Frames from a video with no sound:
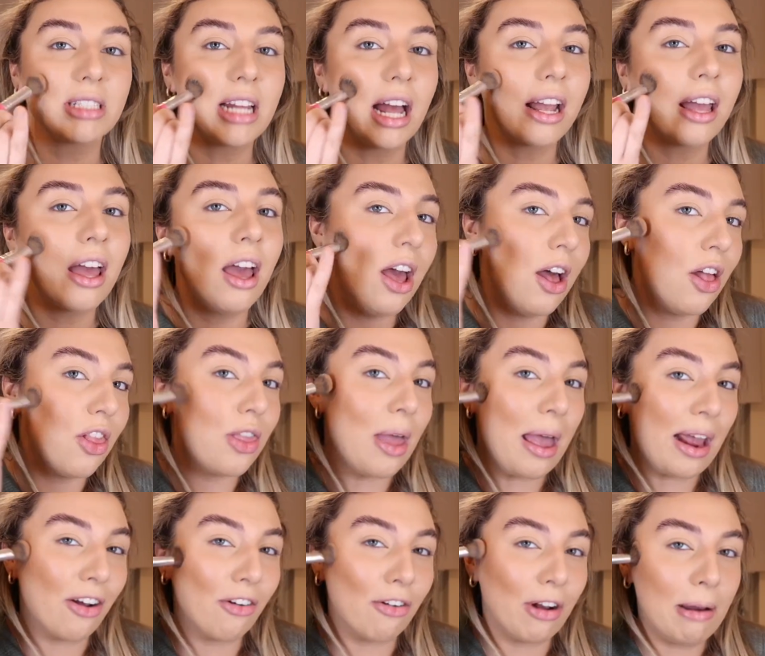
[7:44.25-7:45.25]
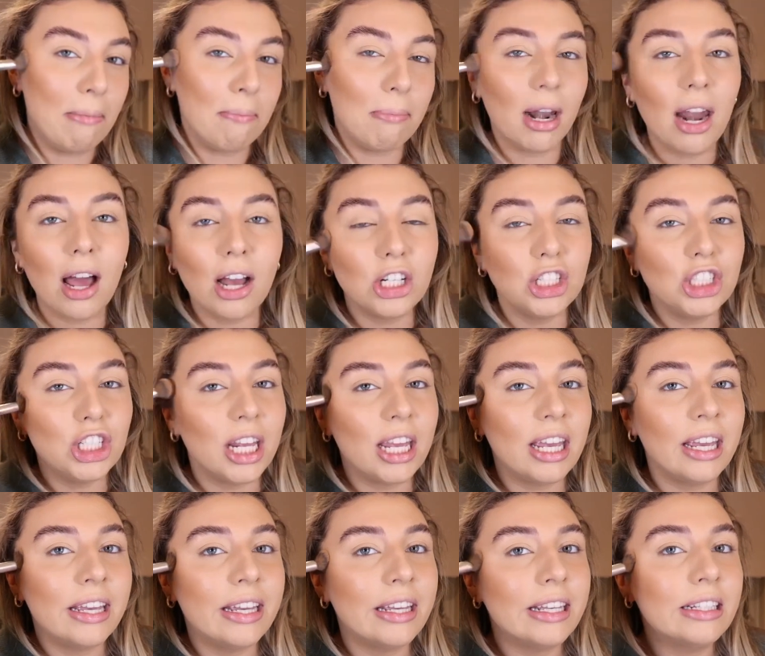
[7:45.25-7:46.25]
Like, they're cream
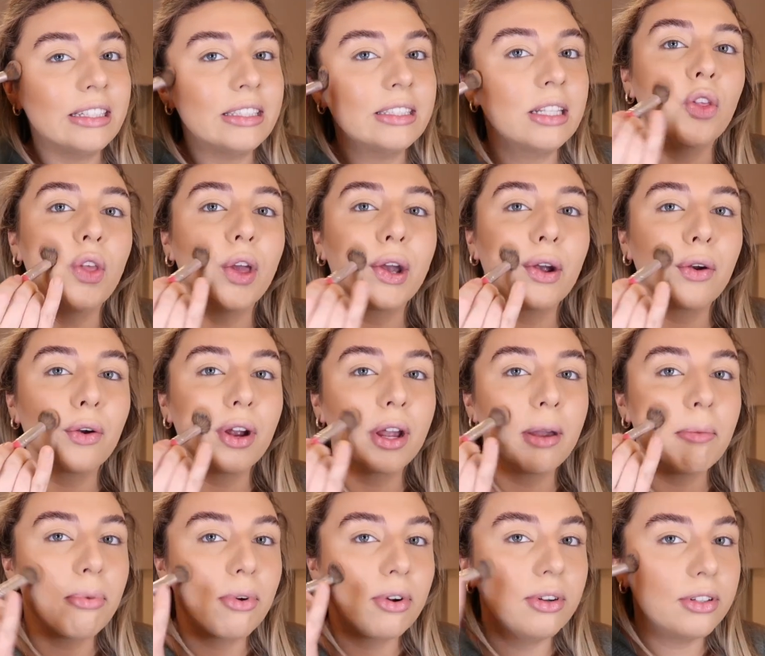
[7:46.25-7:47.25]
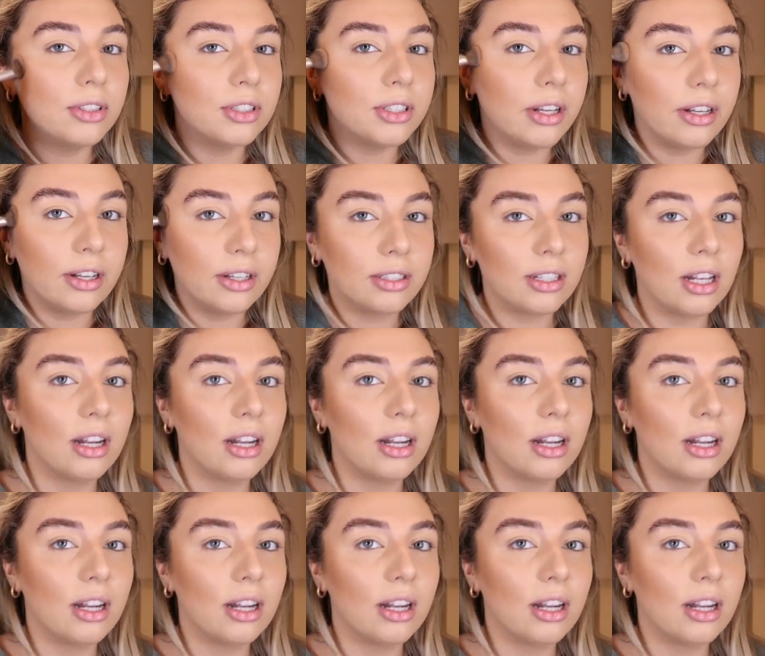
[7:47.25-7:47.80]
blushes, they're cream bronzers,